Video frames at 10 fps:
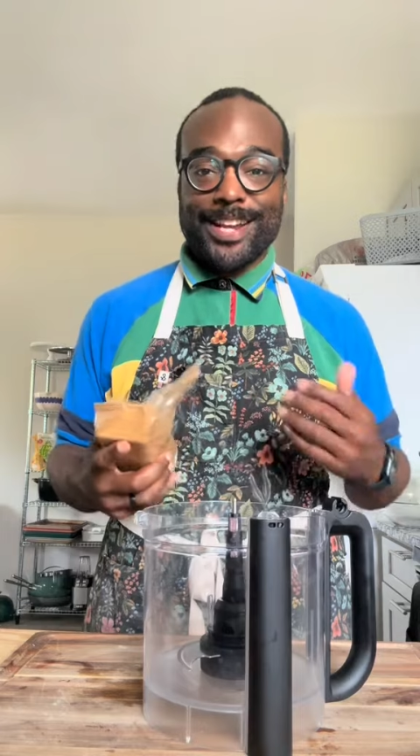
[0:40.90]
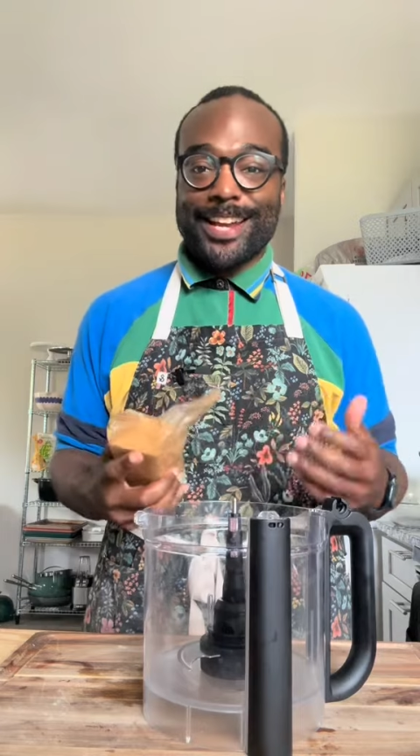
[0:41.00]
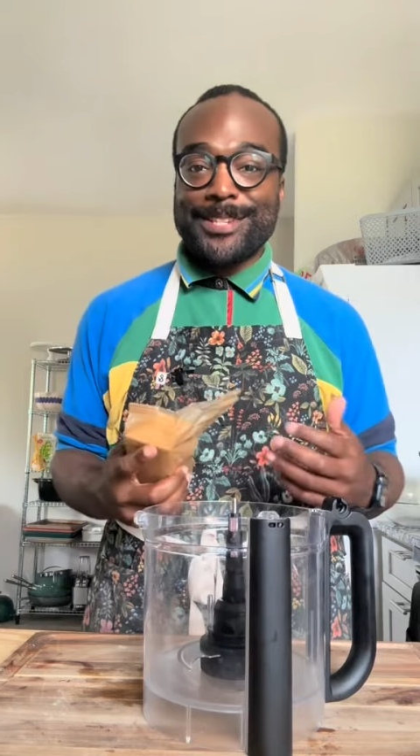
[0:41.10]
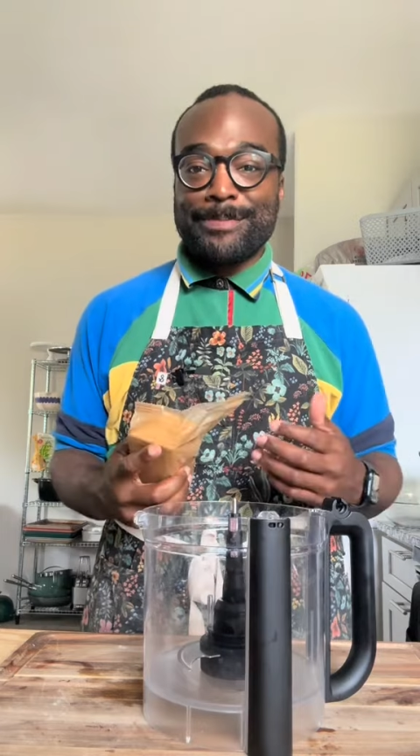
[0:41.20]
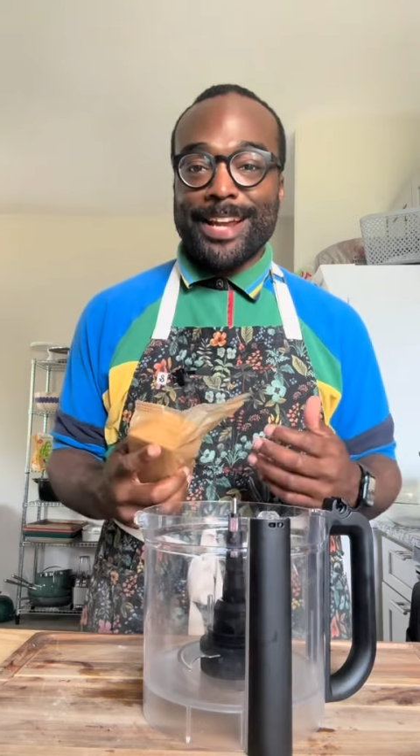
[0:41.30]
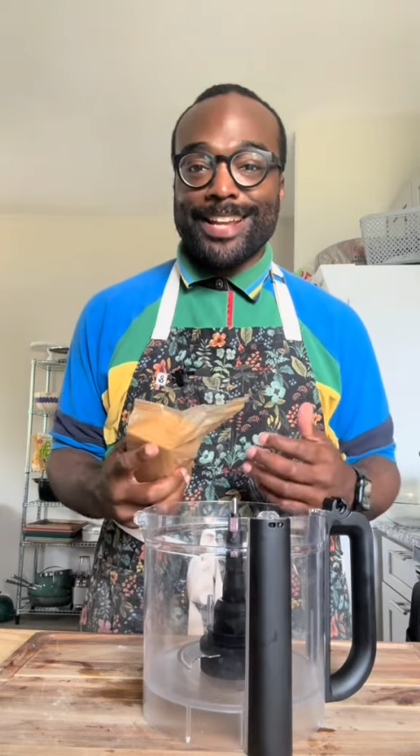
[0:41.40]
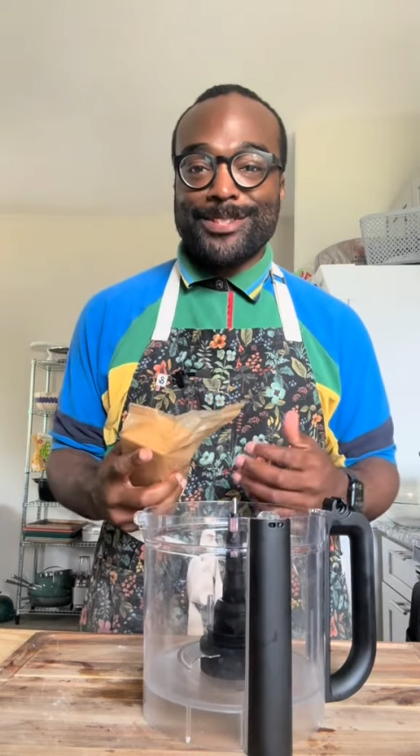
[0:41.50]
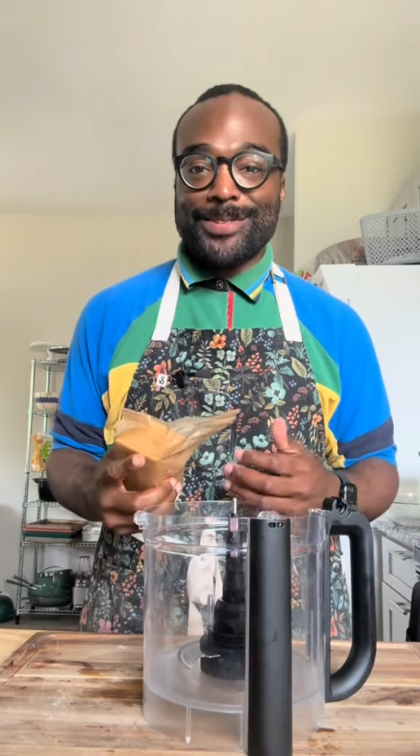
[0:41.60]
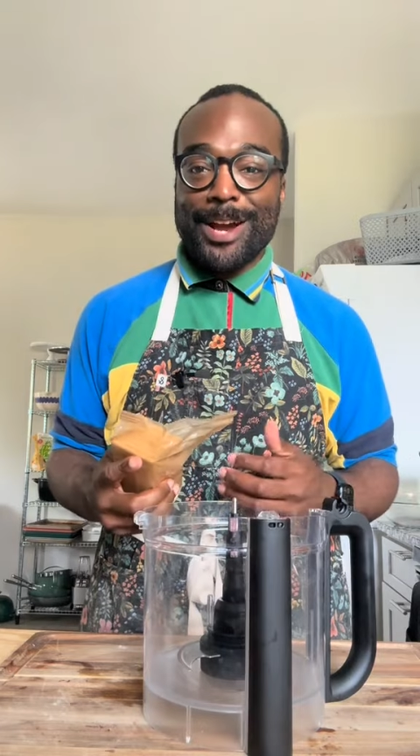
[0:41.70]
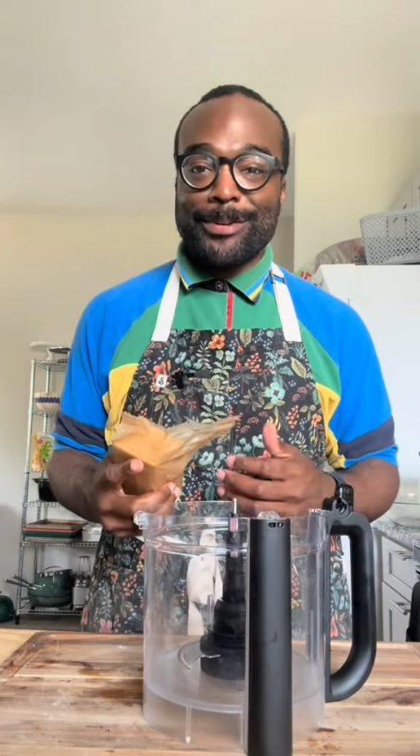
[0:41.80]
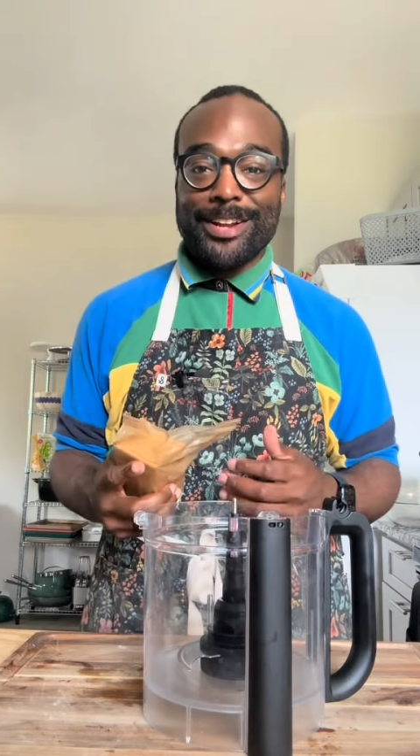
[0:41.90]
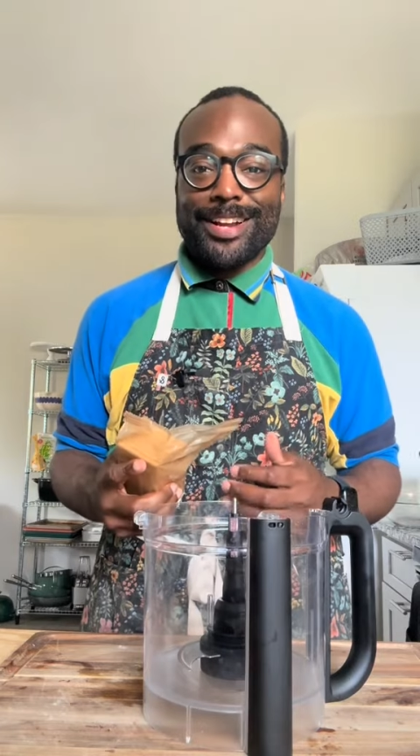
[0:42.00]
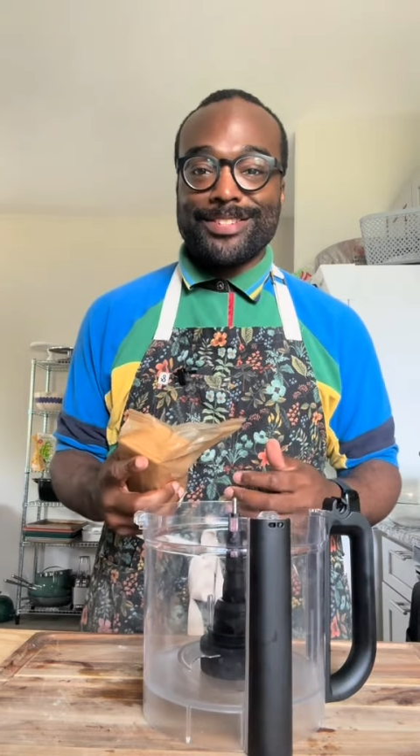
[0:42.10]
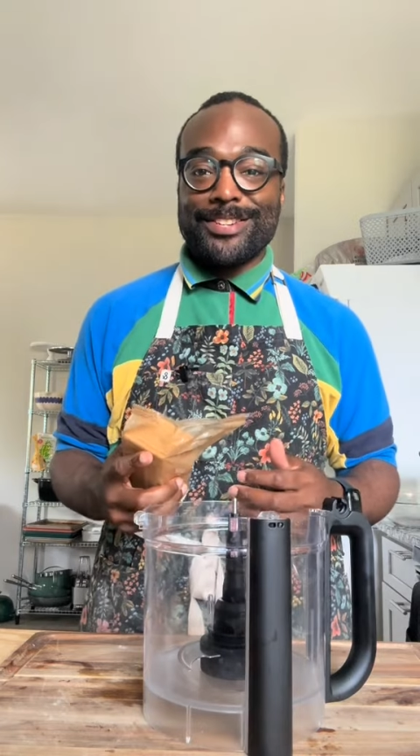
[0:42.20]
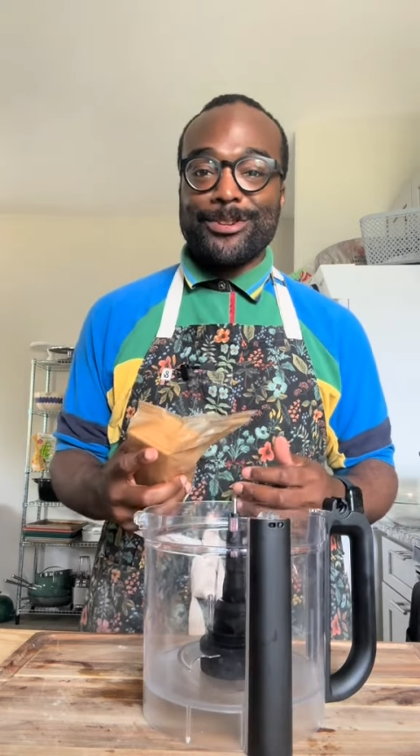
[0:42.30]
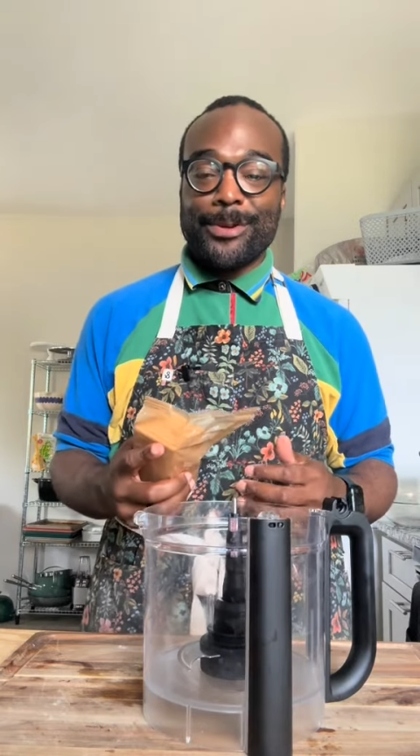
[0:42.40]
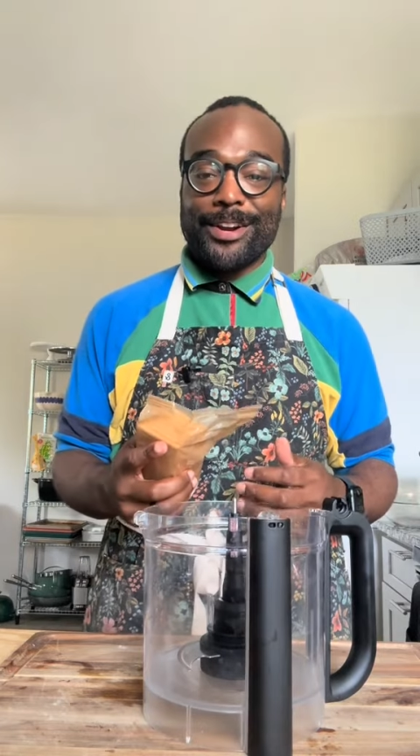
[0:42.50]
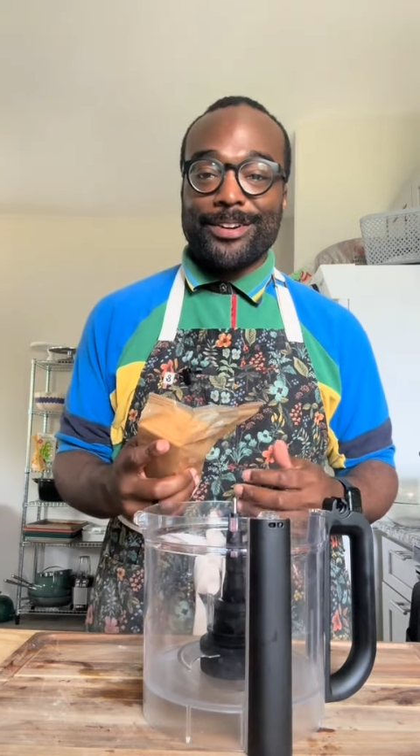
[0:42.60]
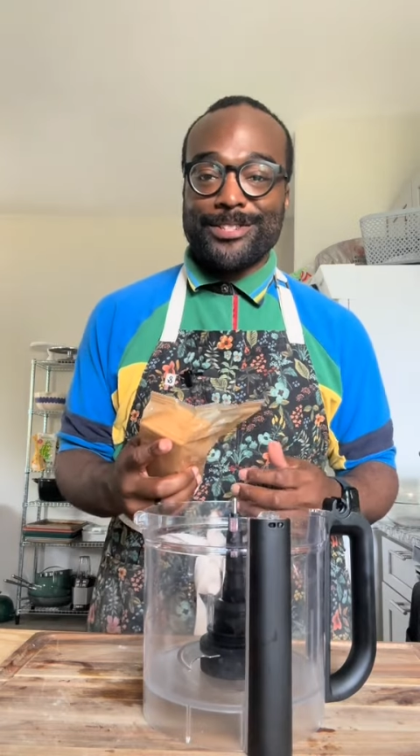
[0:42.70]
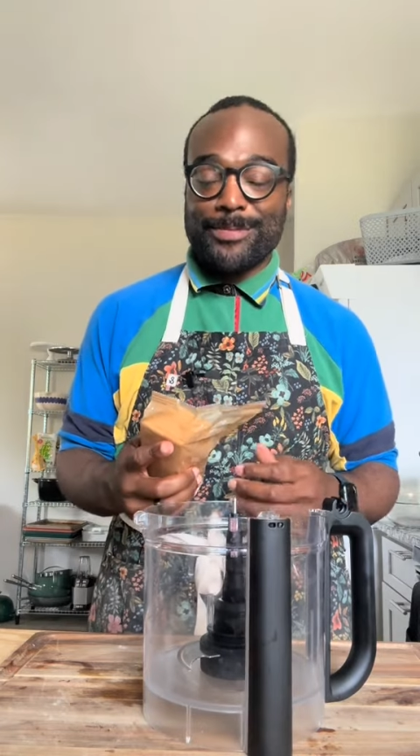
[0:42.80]
our cake is baking, so now we're going to continue
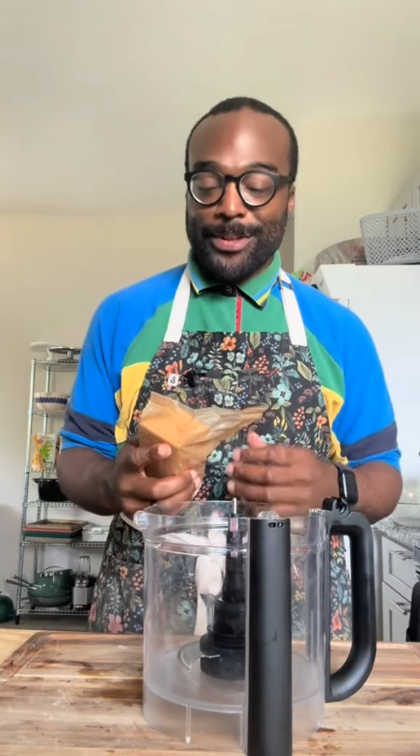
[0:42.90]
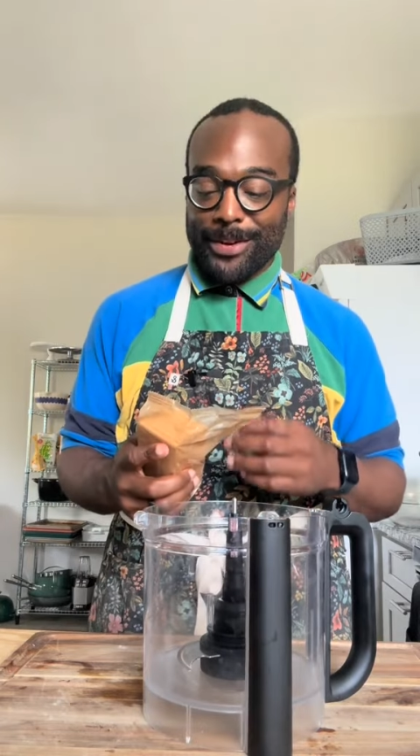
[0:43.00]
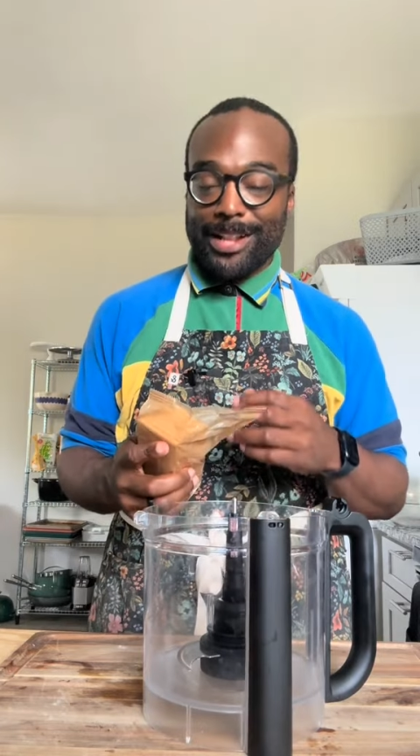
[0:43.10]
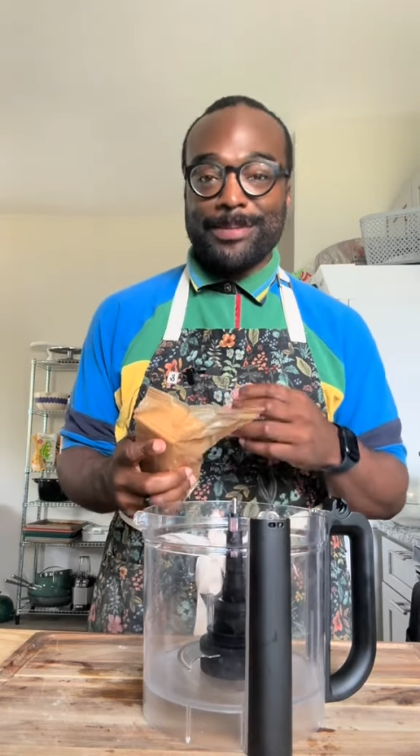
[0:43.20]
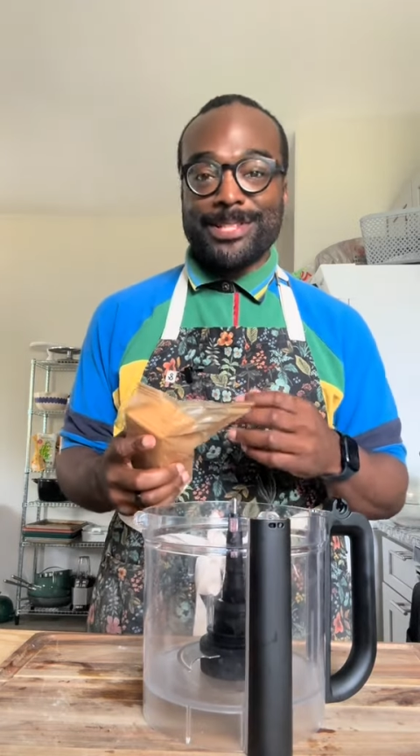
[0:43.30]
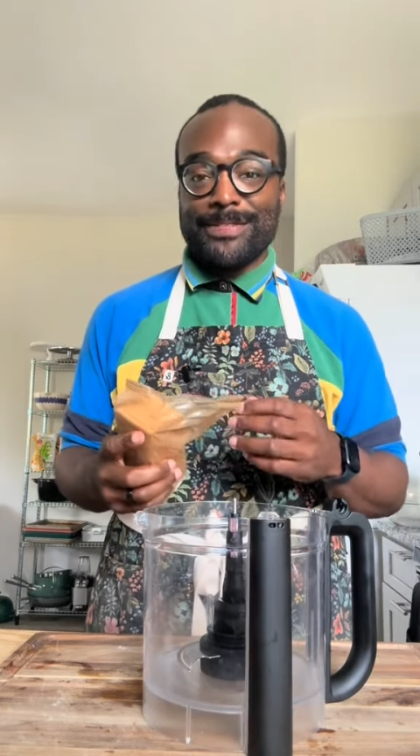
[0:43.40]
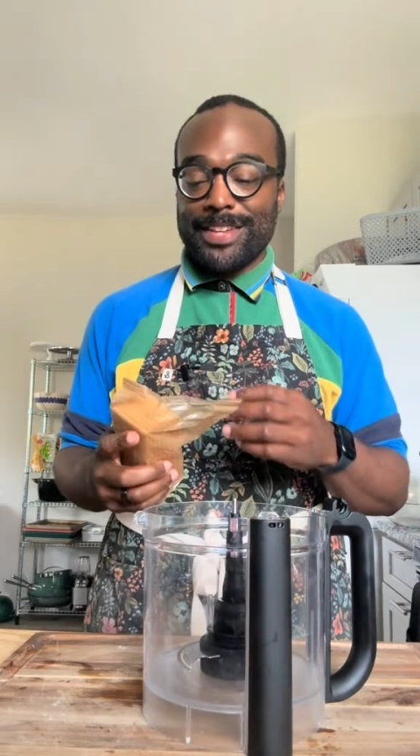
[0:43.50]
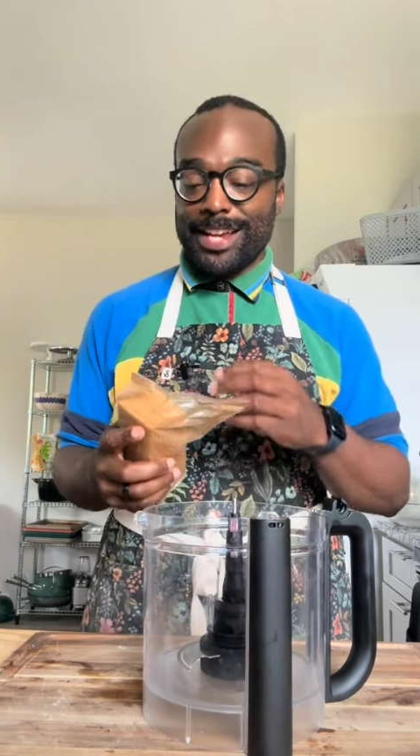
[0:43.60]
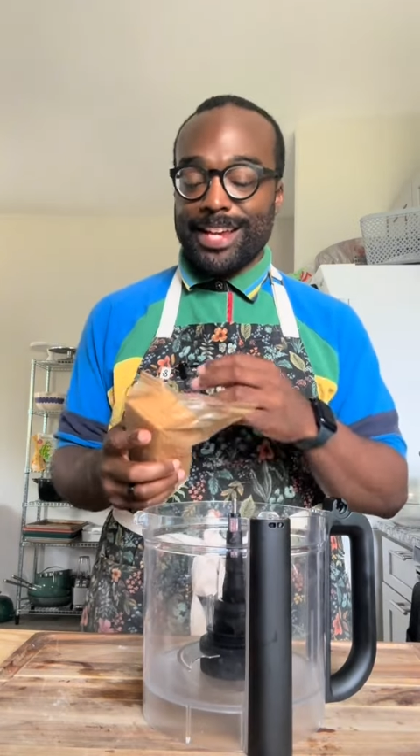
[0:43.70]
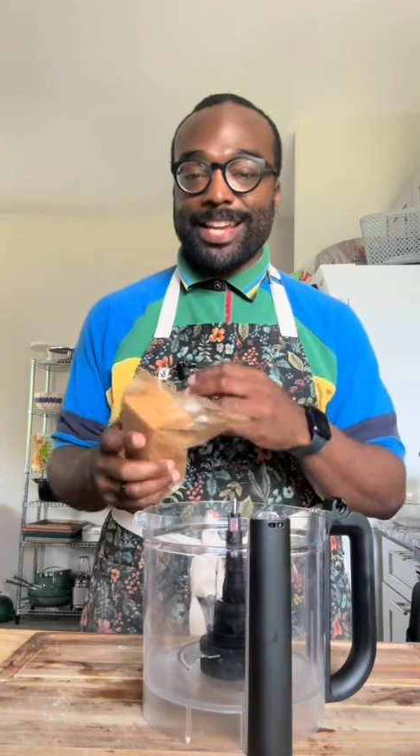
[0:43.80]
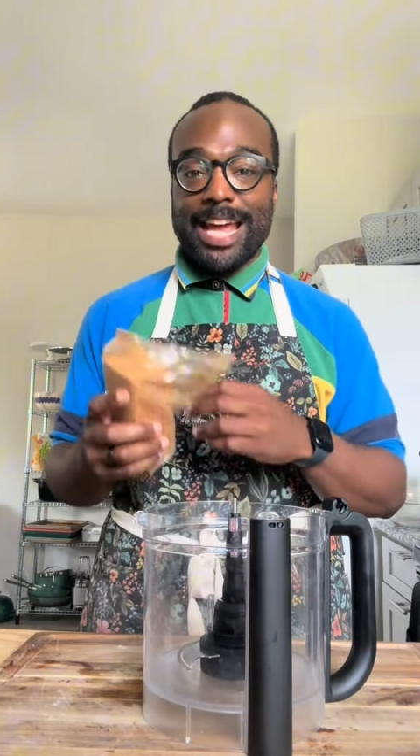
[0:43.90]
working on some other elements of the cake.